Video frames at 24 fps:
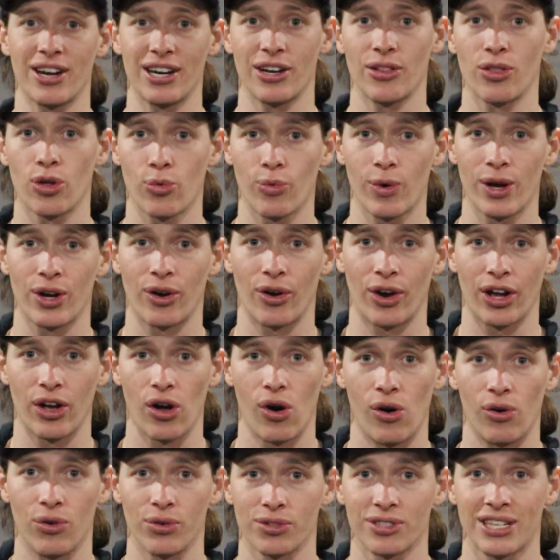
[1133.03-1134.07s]
into their wintering
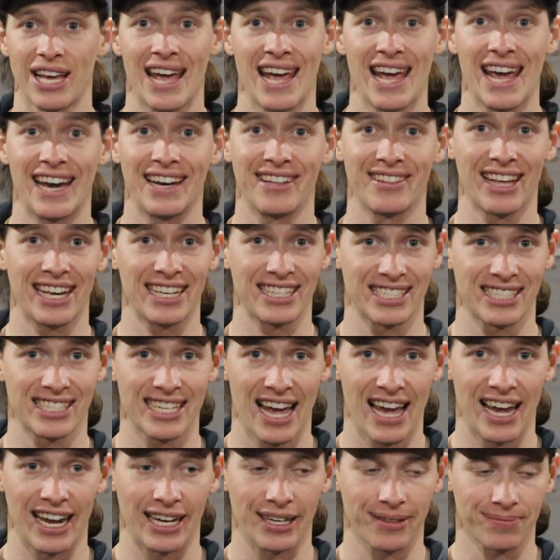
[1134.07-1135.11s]
holes and they
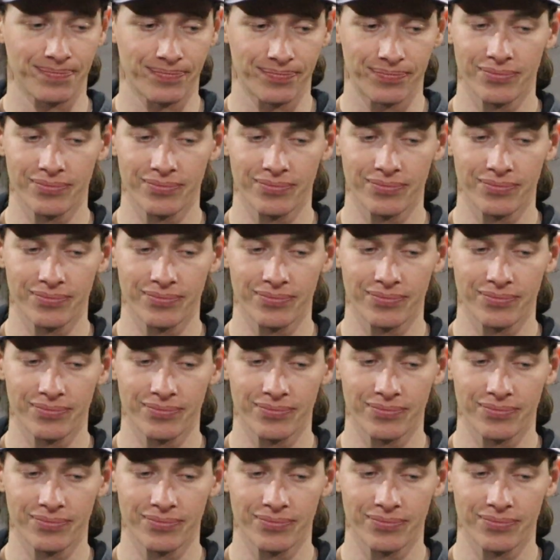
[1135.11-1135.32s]
stay.